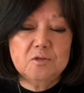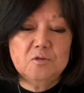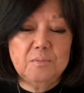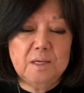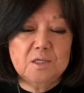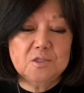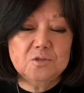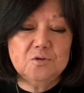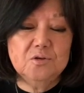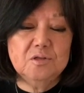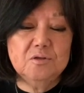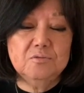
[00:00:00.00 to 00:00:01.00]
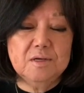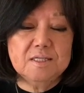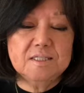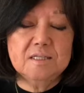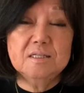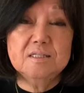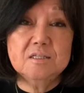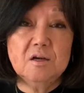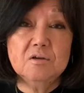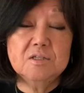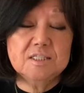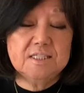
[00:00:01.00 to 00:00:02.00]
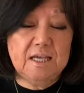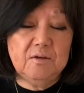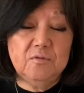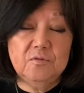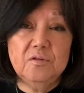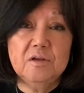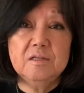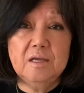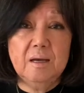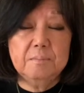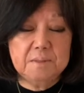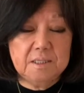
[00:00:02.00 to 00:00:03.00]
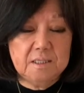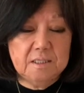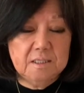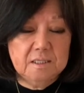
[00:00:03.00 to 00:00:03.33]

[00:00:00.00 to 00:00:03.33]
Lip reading: to make sure the residents are safe and happy.